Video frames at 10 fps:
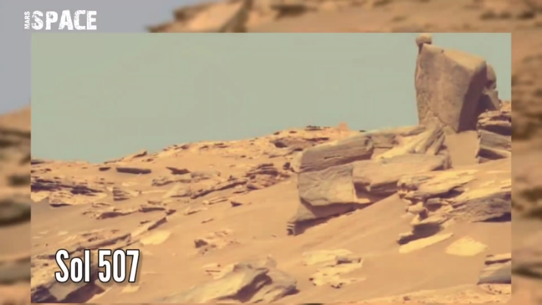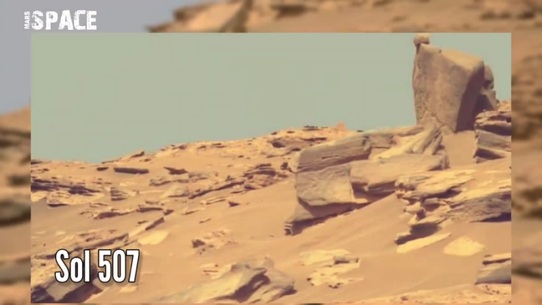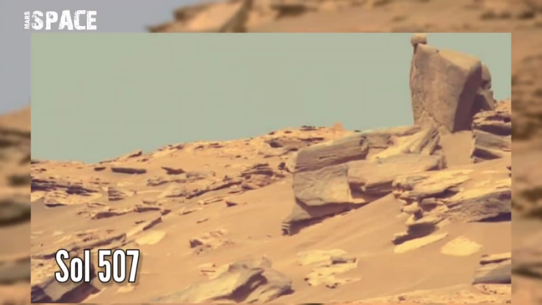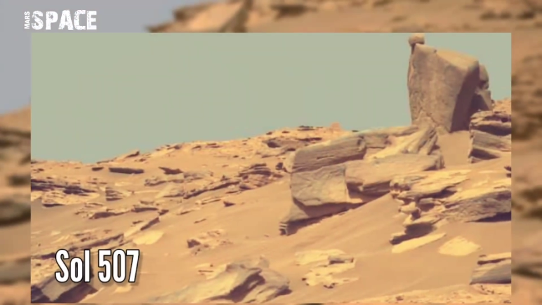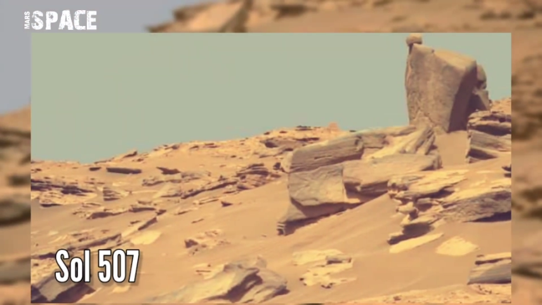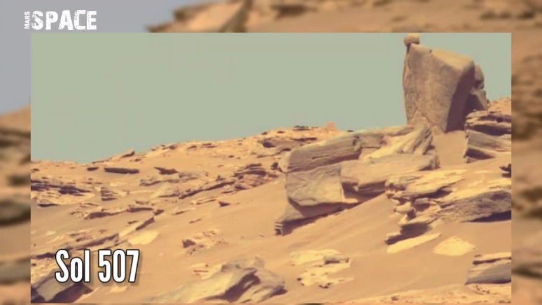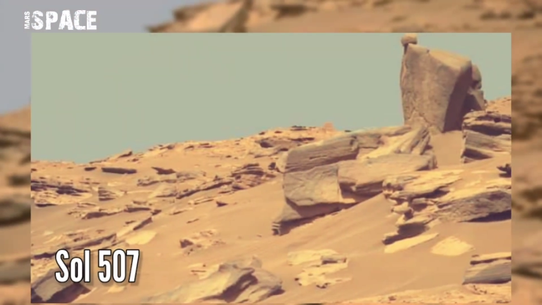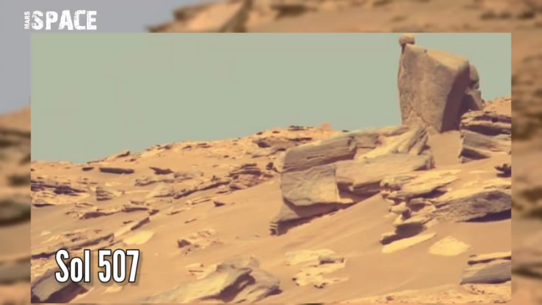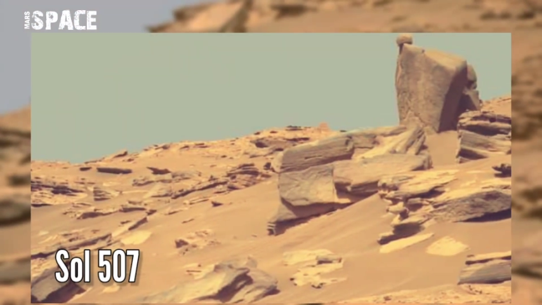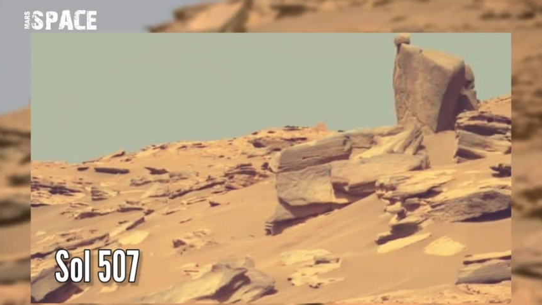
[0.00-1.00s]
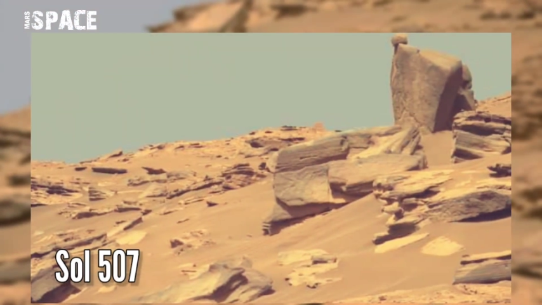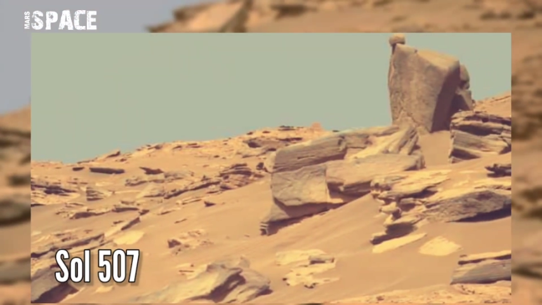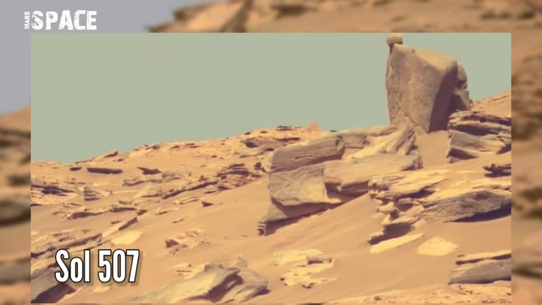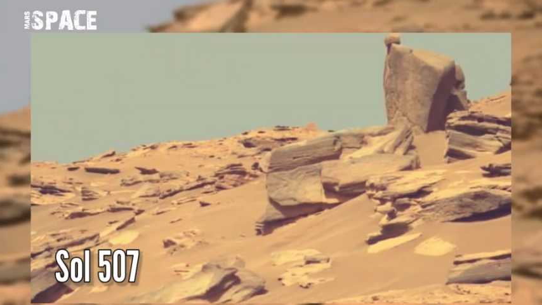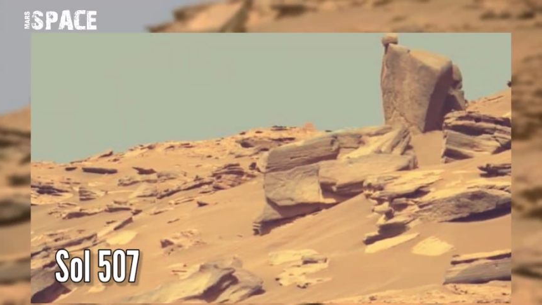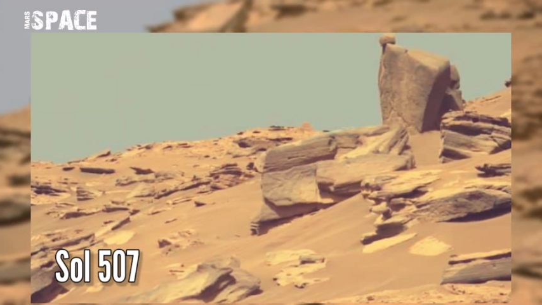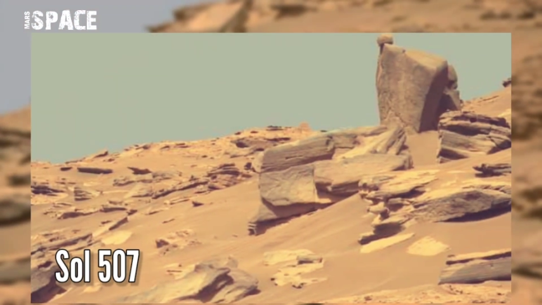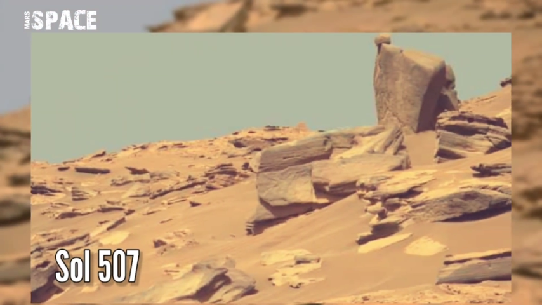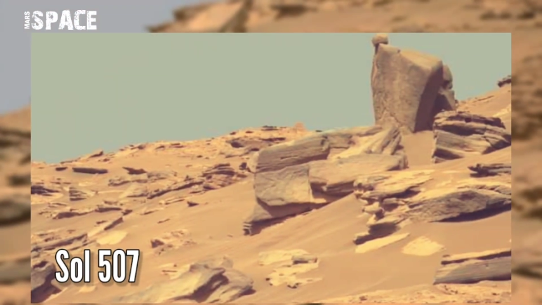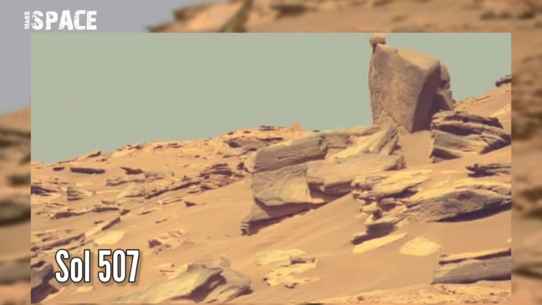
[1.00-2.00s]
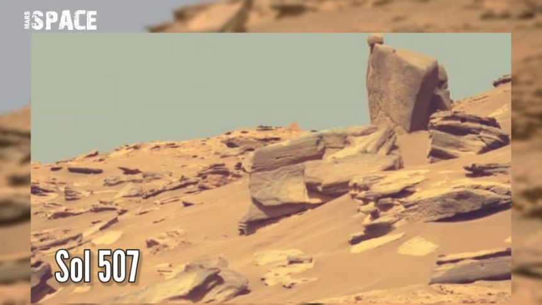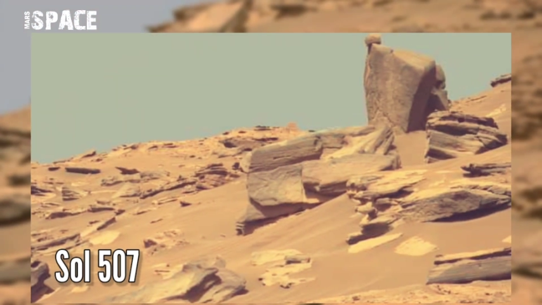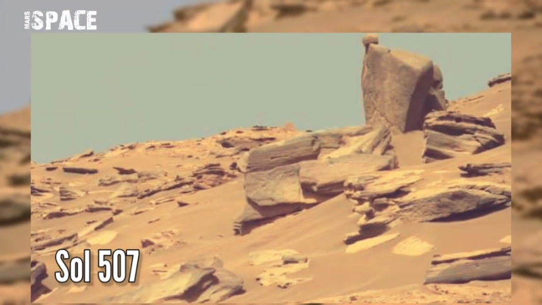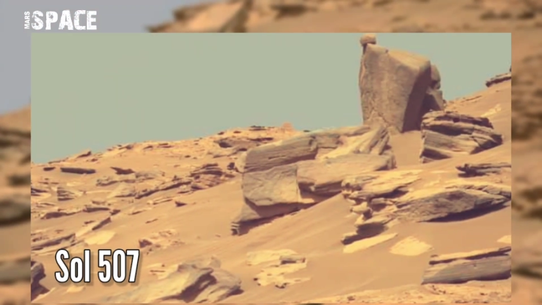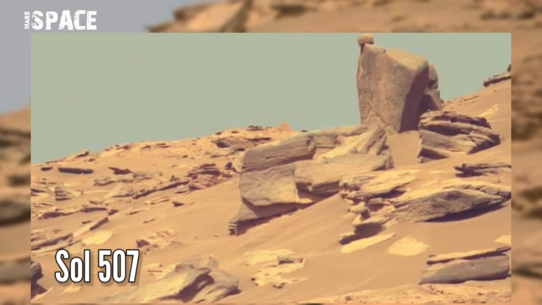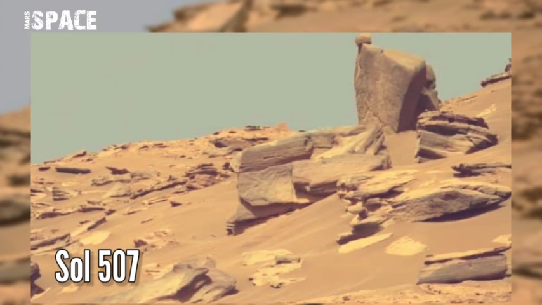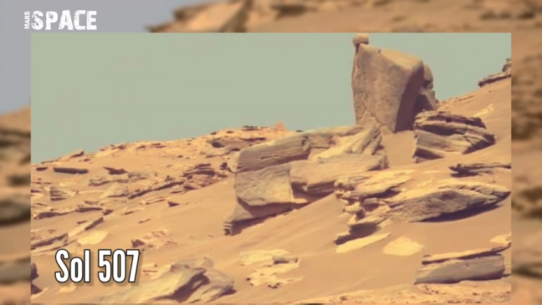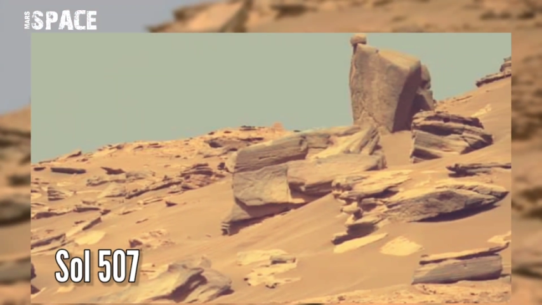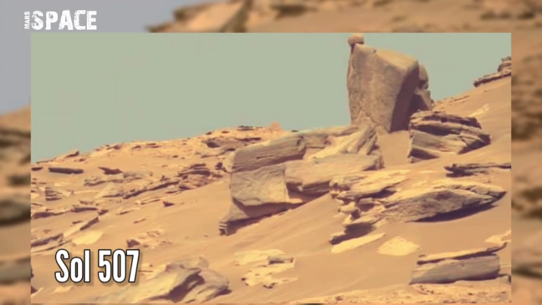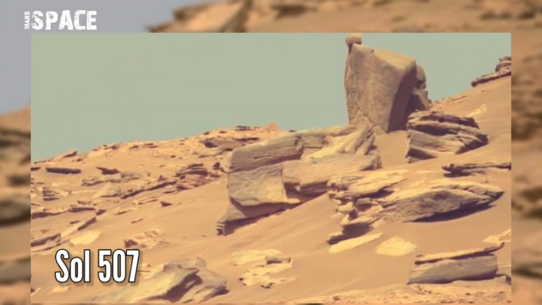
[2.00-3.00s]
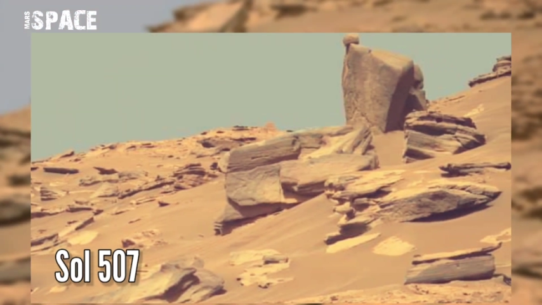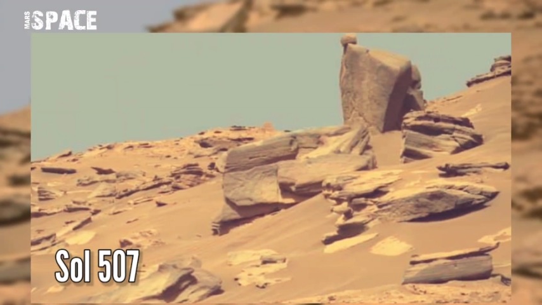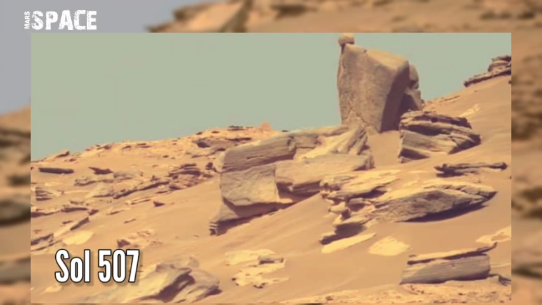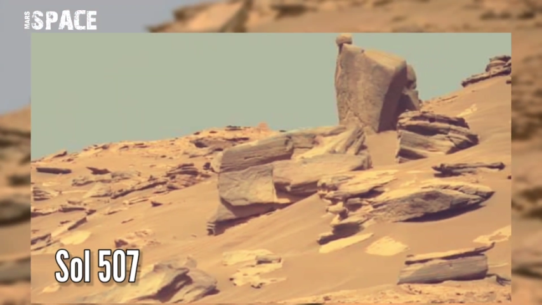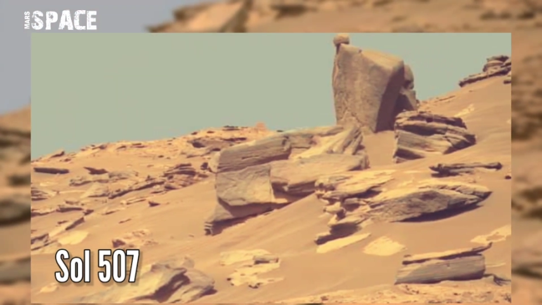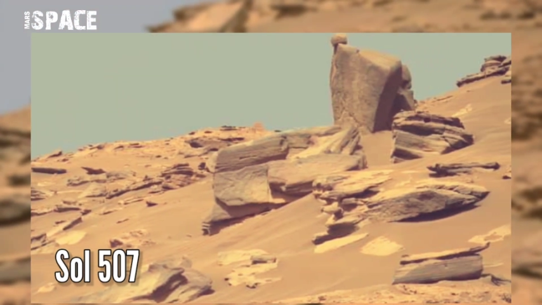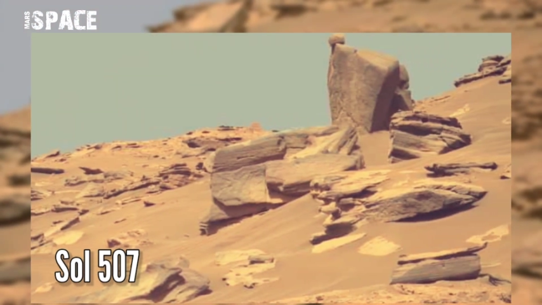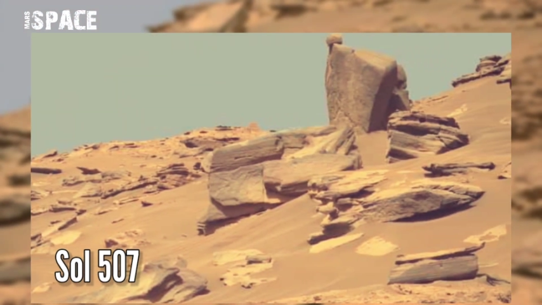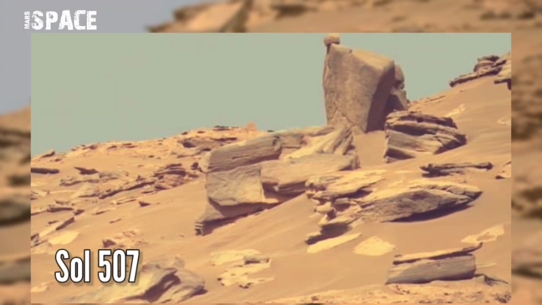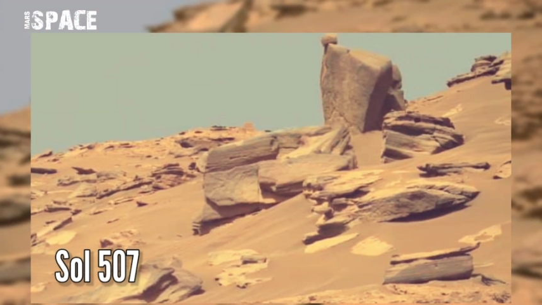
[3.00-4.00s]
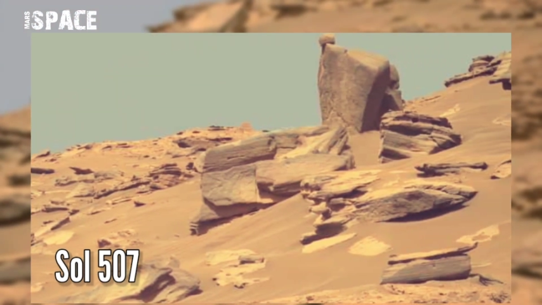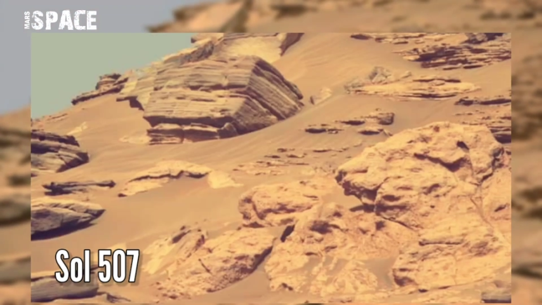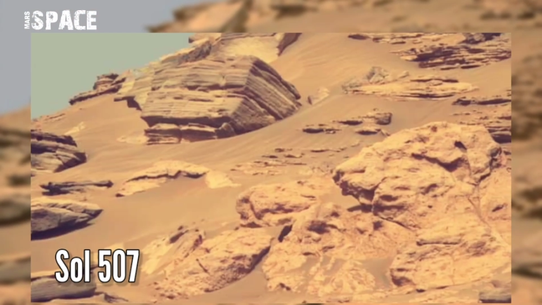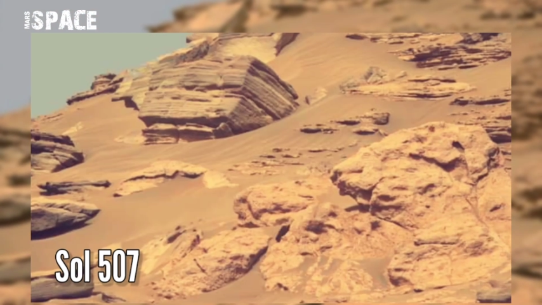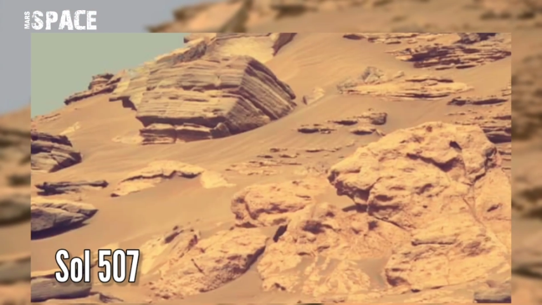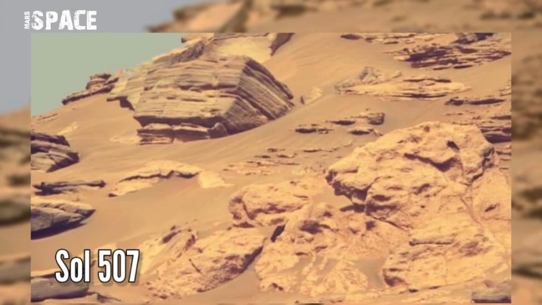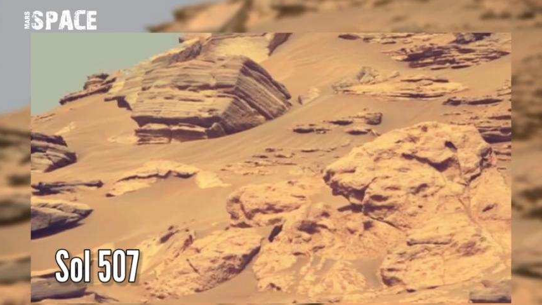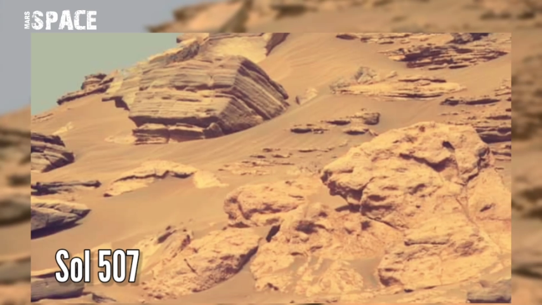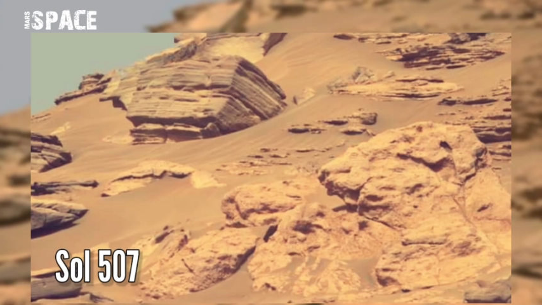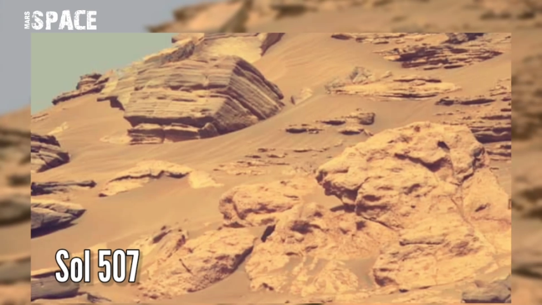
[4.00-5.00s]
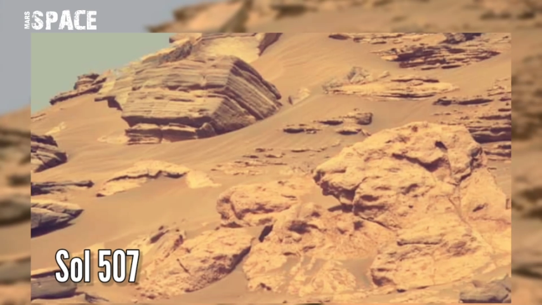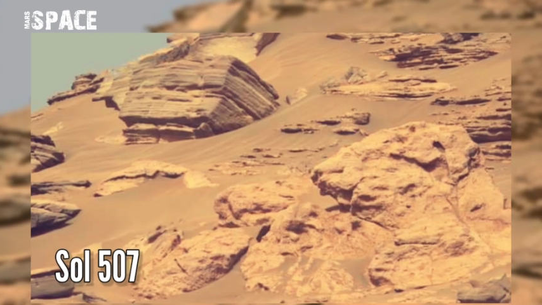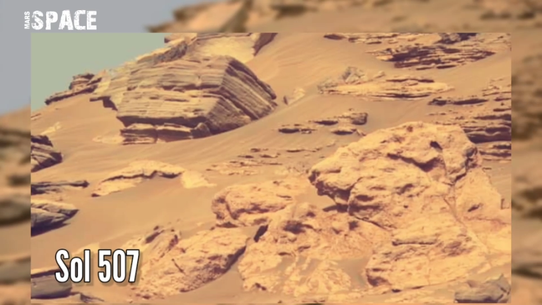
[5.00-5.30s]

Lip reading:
(no speaker visible)